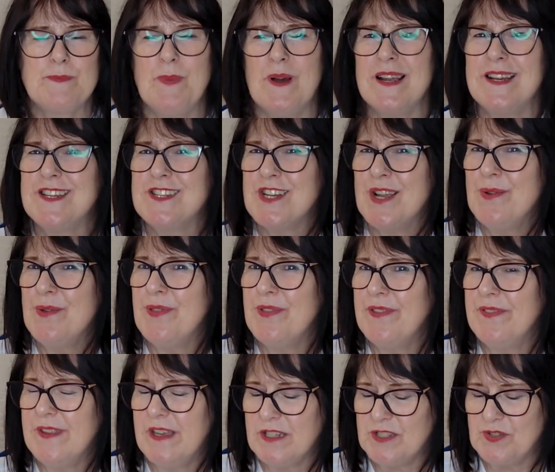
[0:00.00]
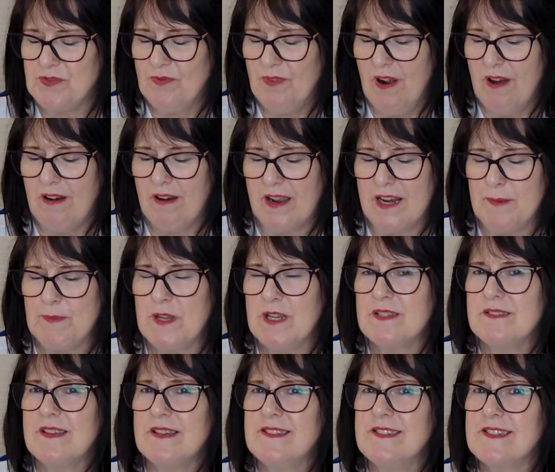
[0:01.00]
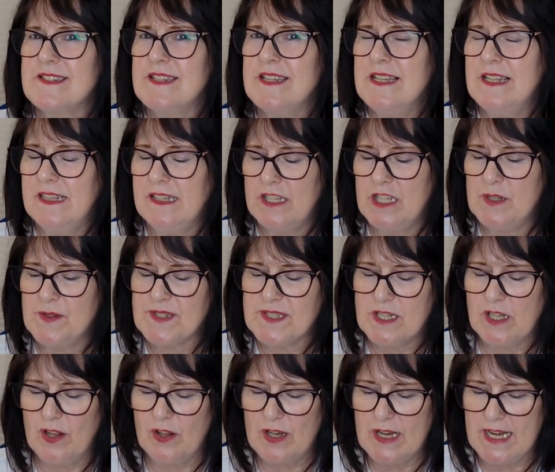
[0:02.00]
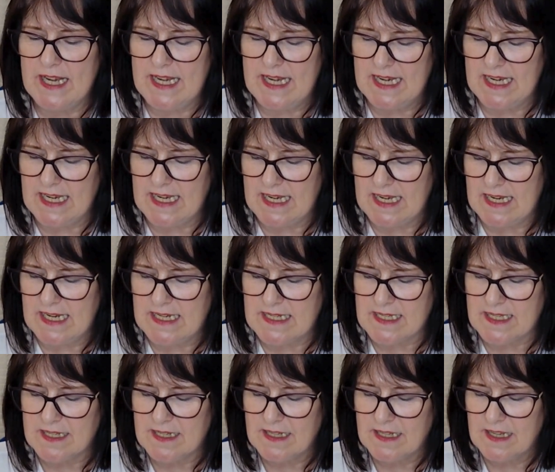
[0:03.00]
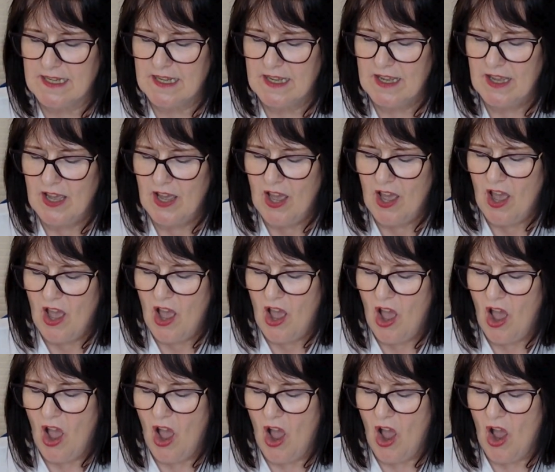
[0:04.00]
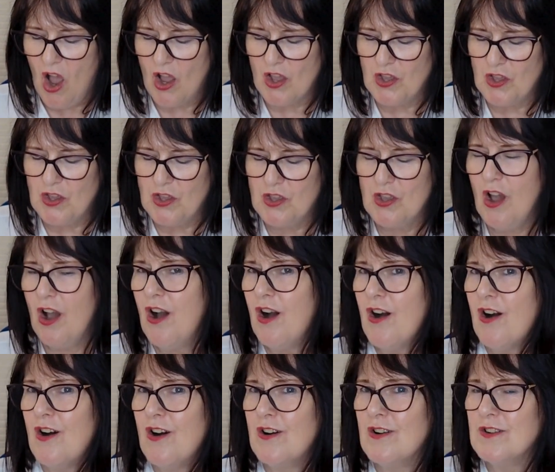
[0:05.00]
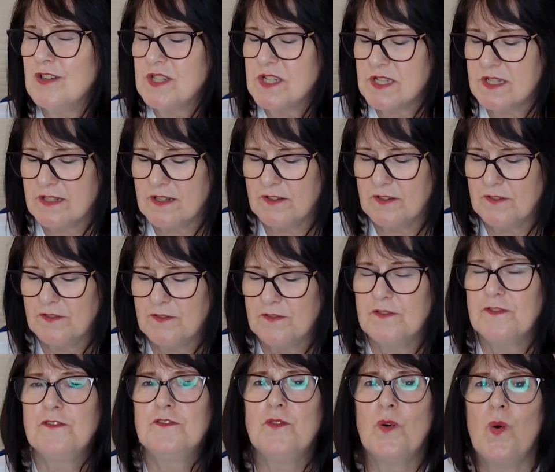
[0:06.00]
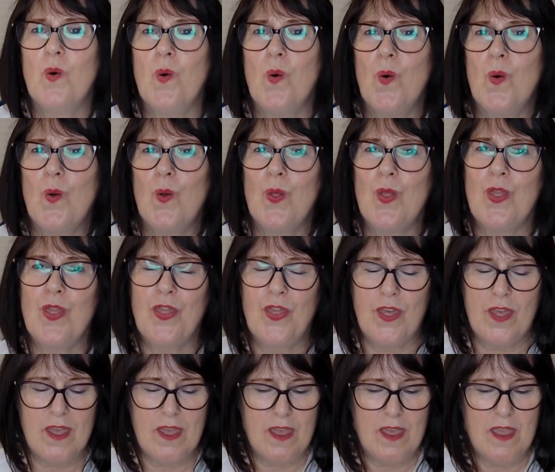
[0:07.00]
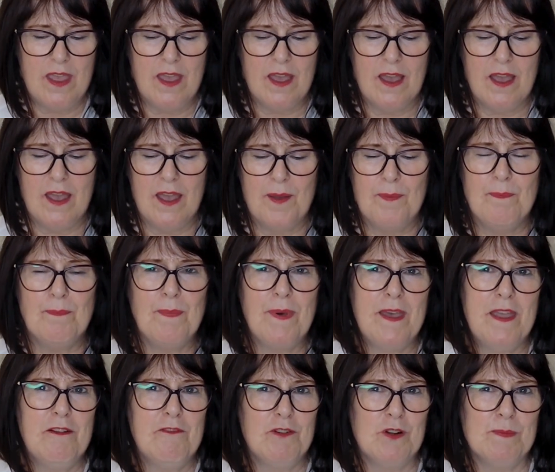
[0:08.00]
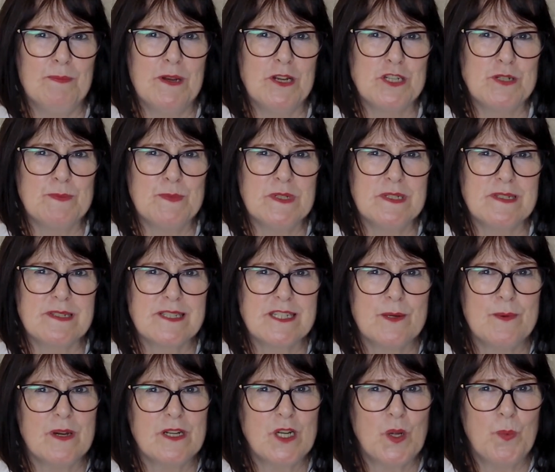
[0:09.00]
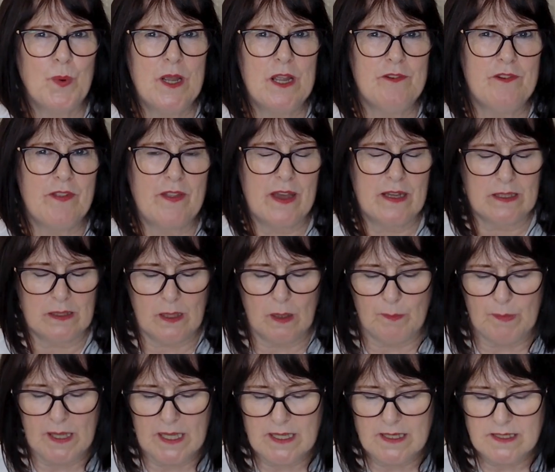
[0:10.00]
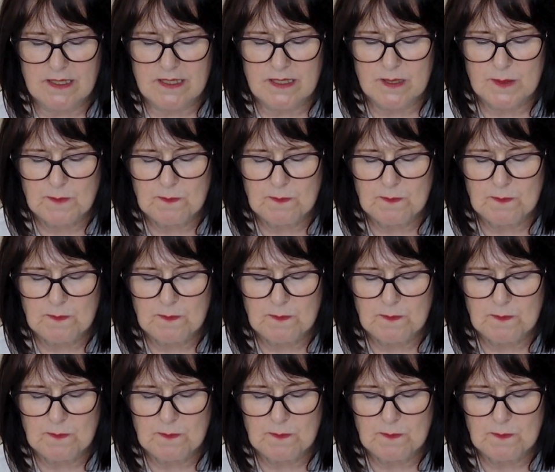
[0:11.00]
But I don't think that's right, because you still only need a yard for the imperial measurements, so I'd query that a little bit.